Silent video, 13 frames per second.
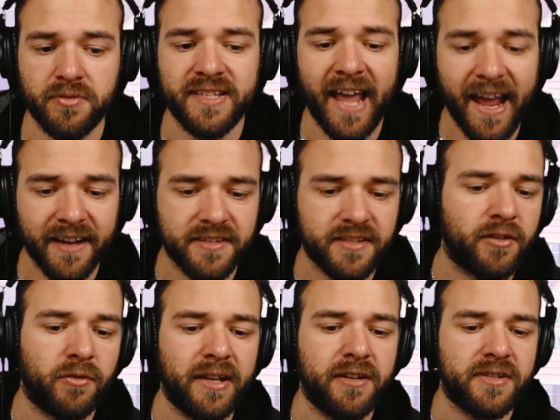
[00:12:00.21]
Boost X
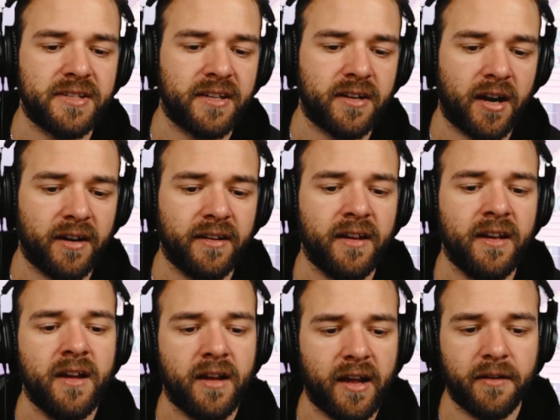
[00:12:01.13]
green Unison card,
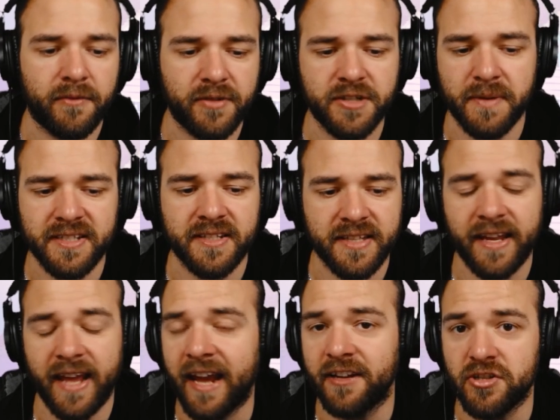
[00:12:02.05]
which basically
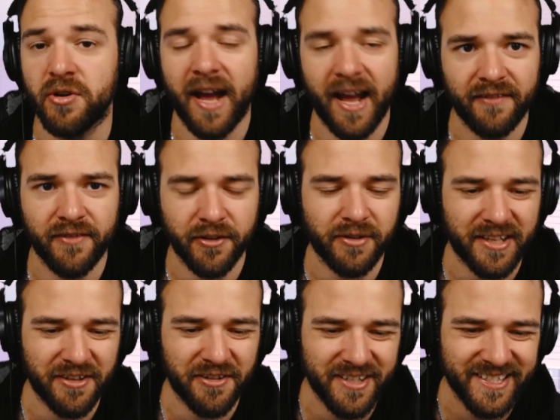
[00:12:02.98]
saying, hey, do you have a
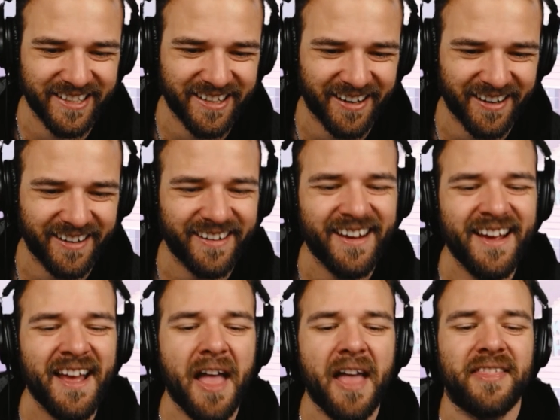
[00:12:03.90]
green Unison card?
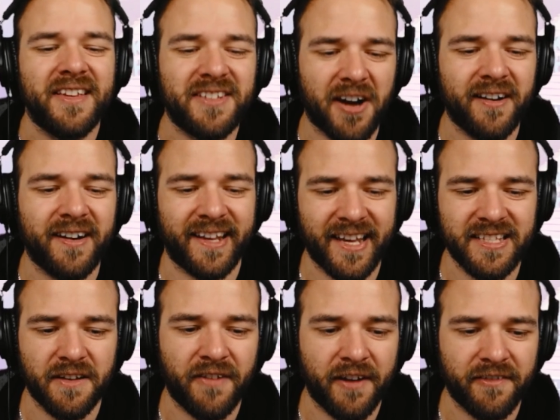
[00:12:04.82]
This card
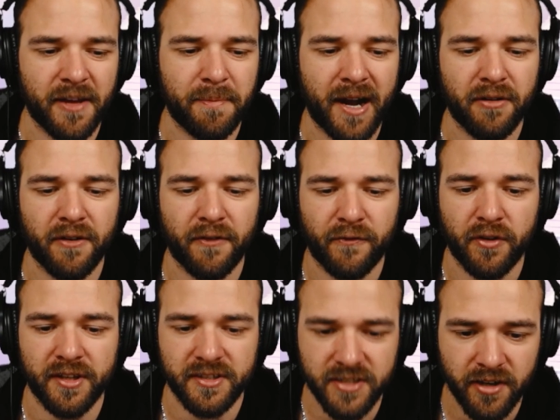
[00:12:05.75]
gets 5k power
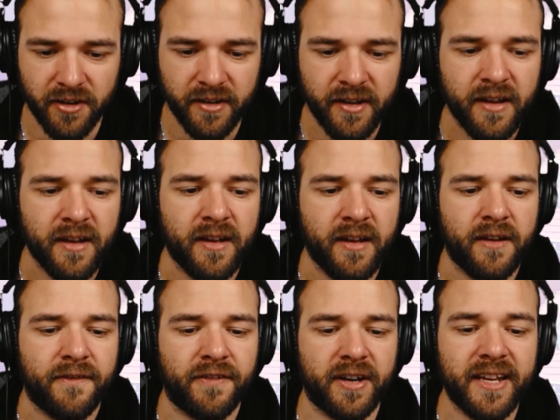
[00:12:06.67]
for the turn.
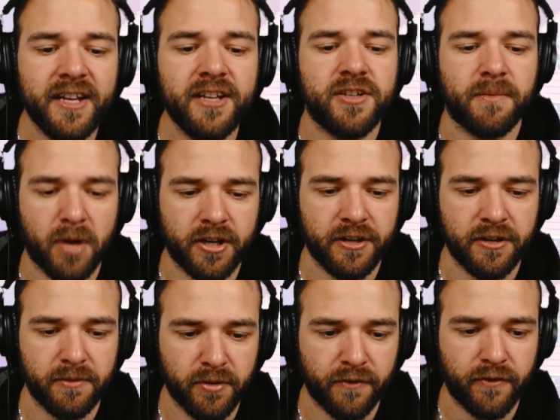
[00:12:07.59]
For each marker
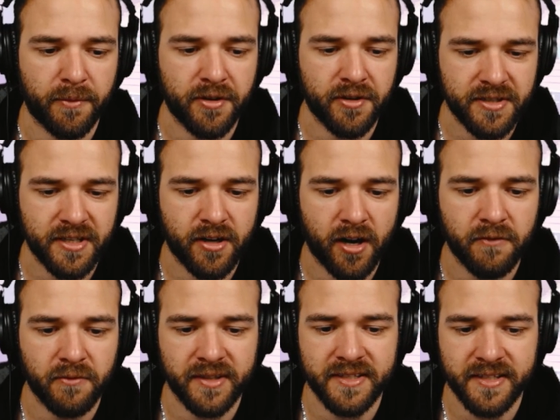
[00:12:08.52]
you remove from your Unison
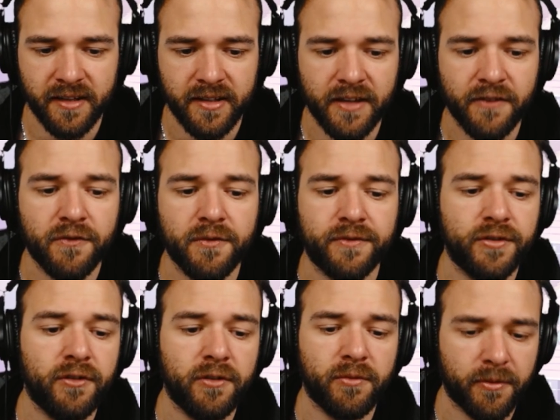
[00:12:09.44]
card with the skill, if you remove
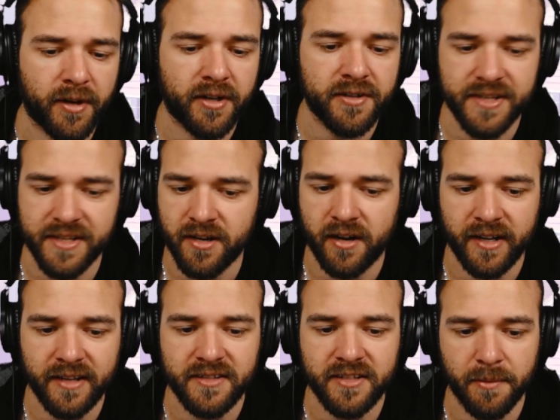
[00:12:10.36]
2 or more markers, this card
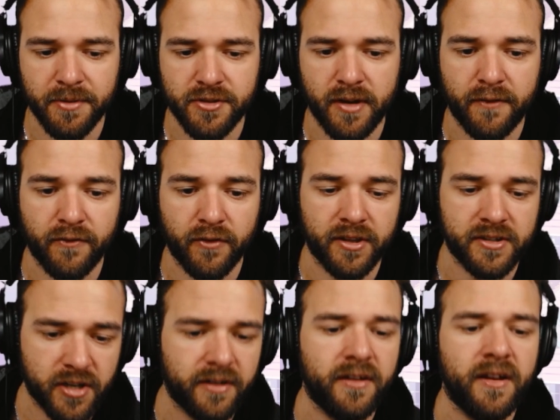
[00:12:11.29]
gains double strike for the
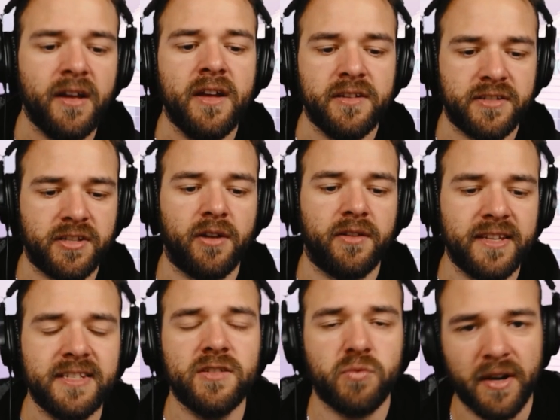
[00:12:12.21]
turn. So
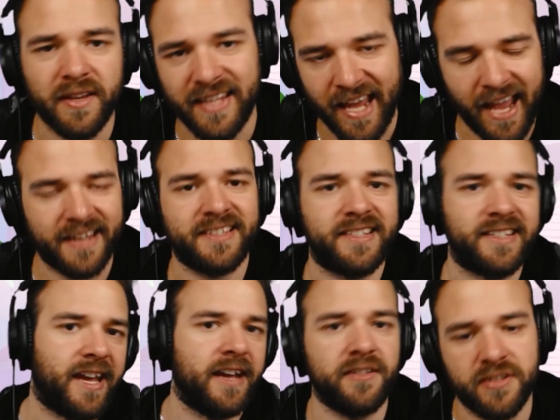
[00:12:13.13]
this is where the X
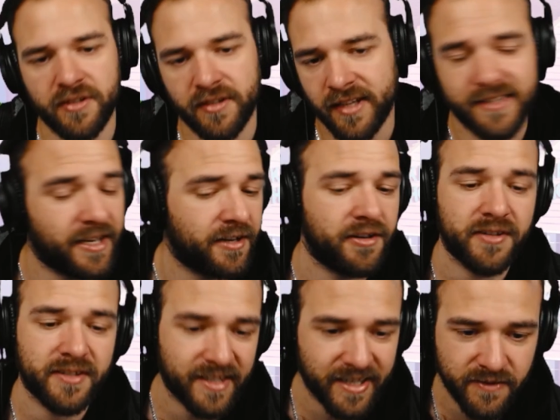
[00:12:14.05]
scales. Let's say your
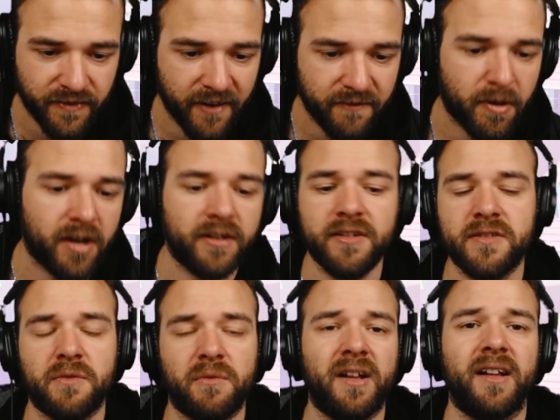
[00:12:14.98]
Unison has 5
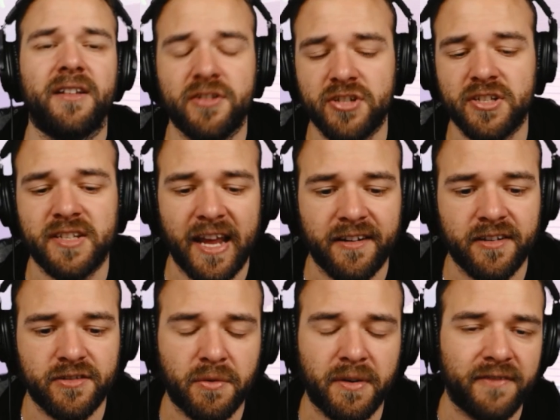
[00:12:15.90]
markers. Well, you just gained
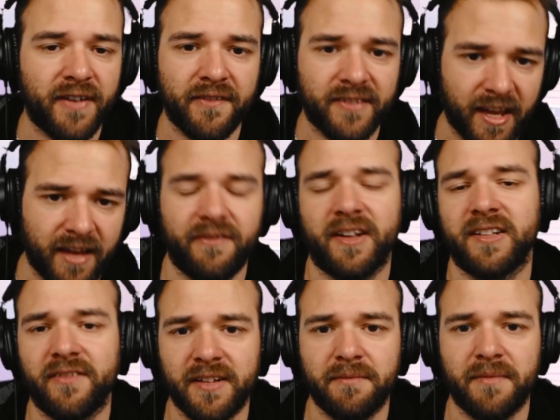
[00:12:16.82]
25k,
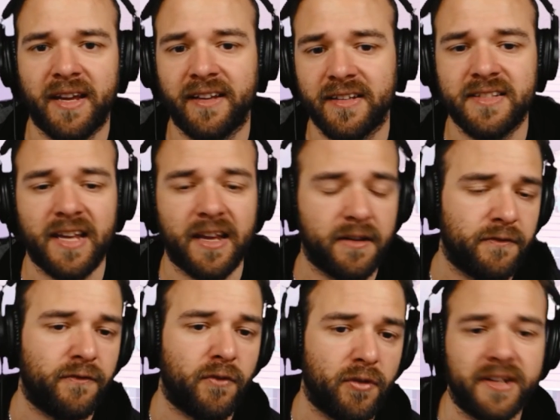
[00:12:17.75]
effectively making this a
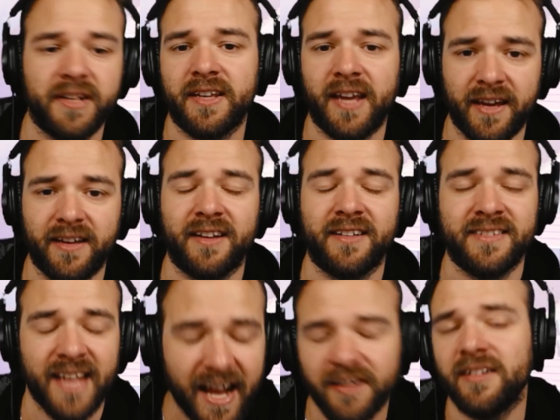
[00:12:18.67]
40k
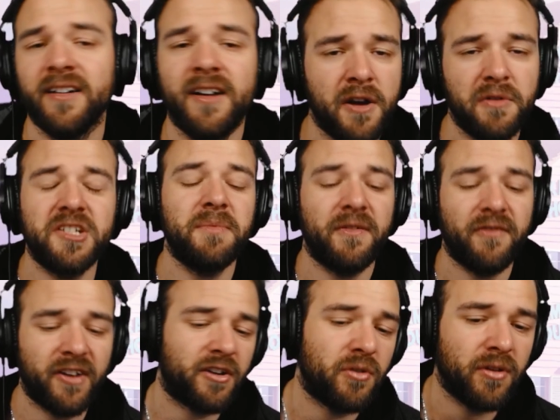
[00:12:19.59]
attacker, which can be
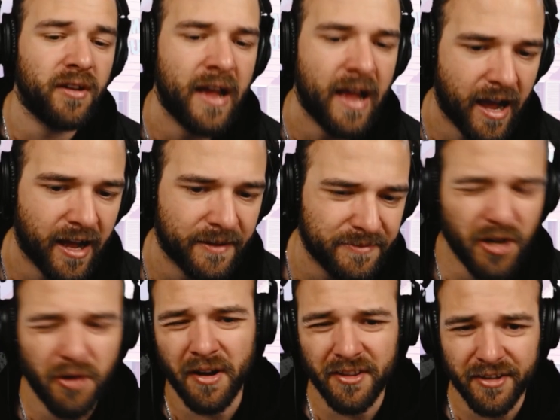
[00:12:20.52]
very cool.
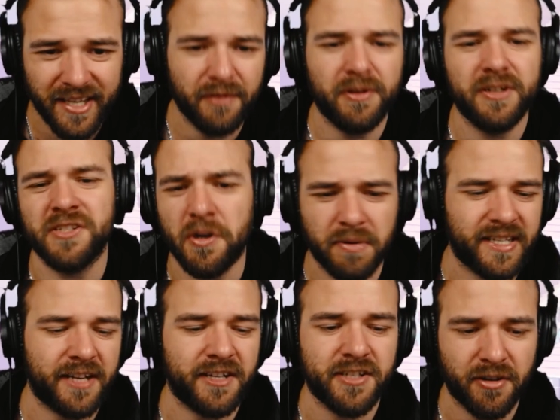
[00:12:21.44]
No other keywords, no
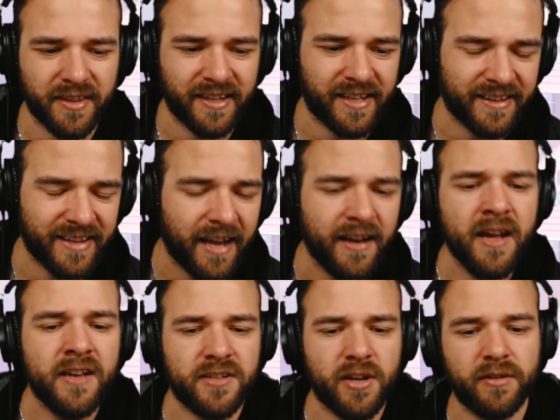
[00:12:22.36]
protection, or anything like that.
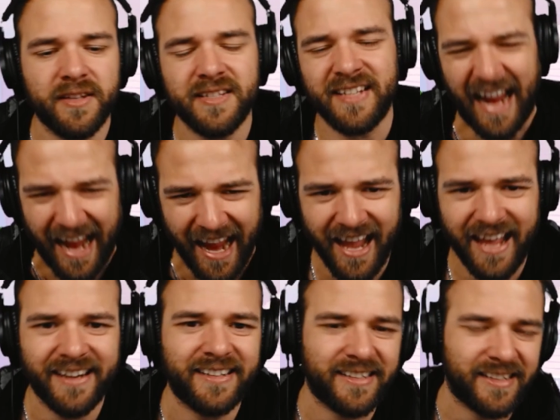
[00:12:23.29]
So this
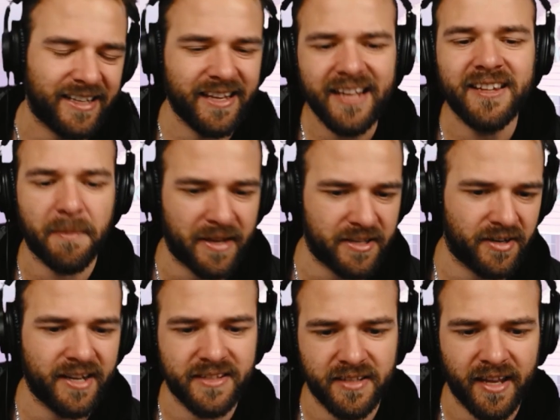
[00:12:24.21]
it depends,
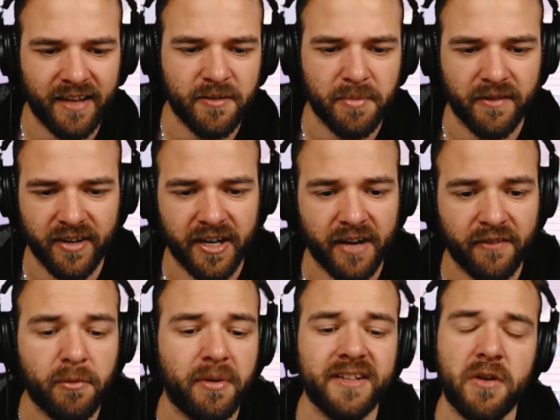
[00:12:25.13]
right? You have to be very
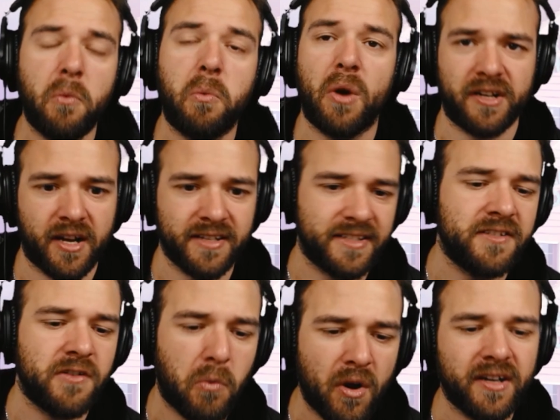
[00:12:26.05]
careful, but it is a 1-cost. It's
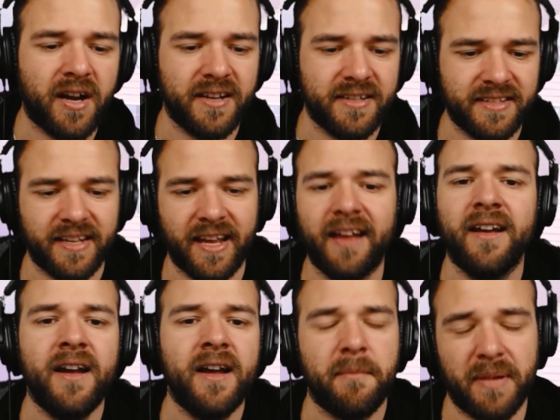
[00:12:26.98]
a 1-cost to get
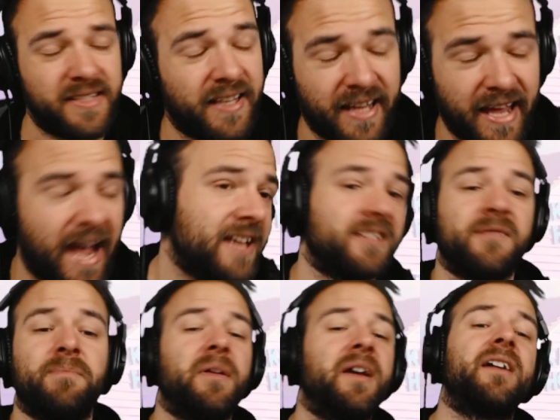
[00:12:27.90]
basically as
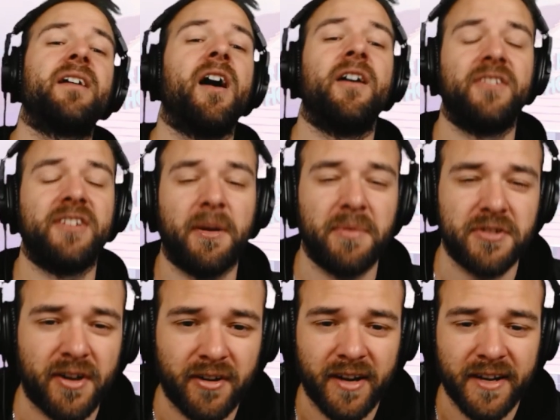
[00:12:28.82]
big of a double
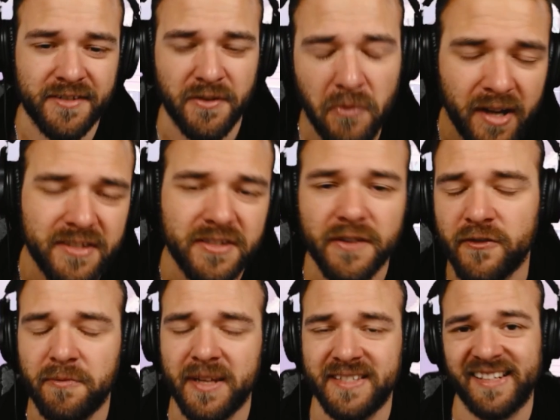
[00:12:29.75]
striker as you want. So if
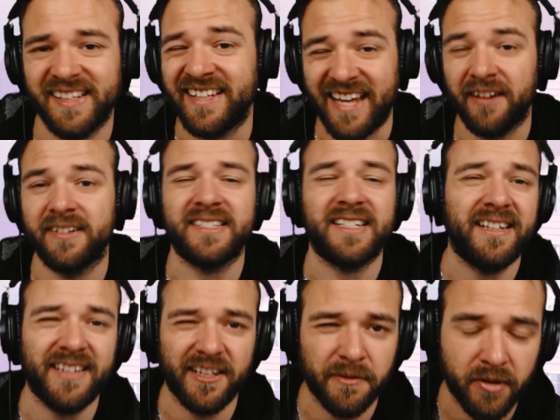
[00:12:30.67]
you basically guarantee
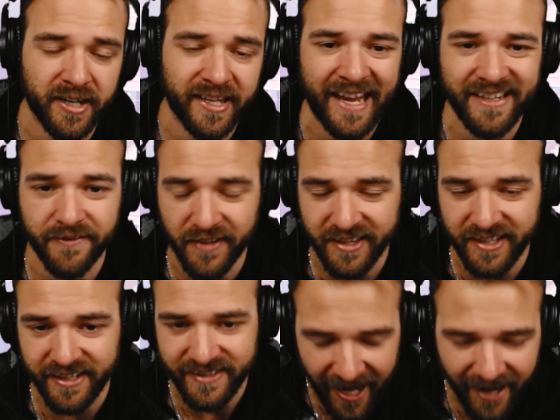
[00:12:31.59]
that your opponent can't defend
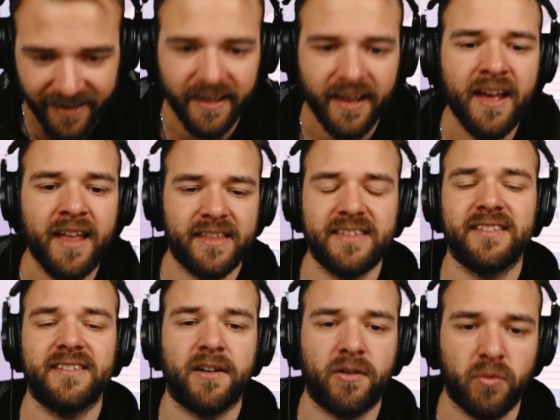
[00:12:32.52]
the attack, this
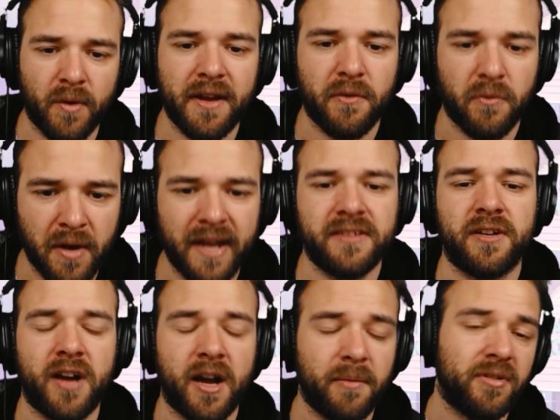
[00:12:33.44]
is a great way to
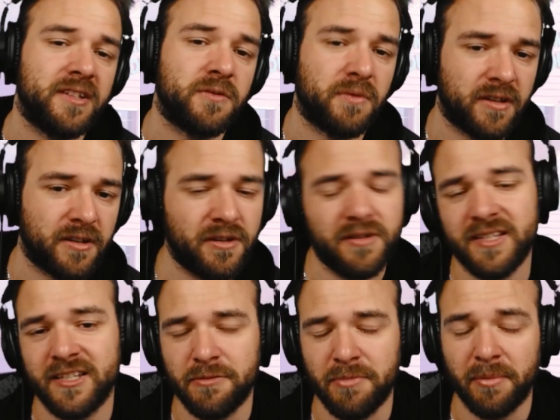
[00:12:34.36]
combo this with your
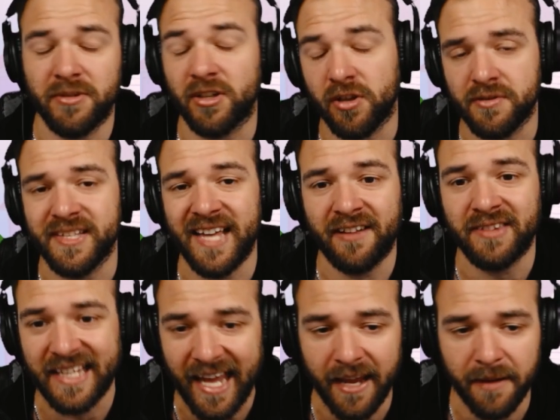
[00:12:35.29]
Unison to be able to close out
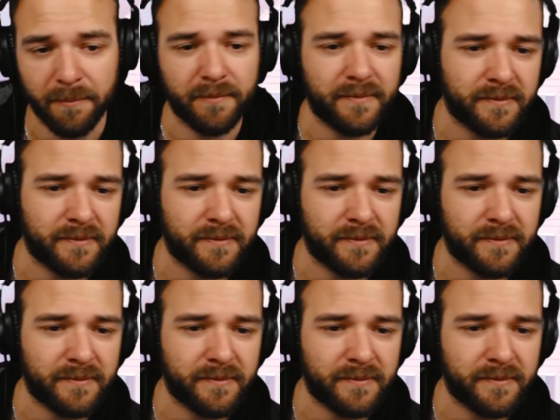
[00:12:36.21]
the game.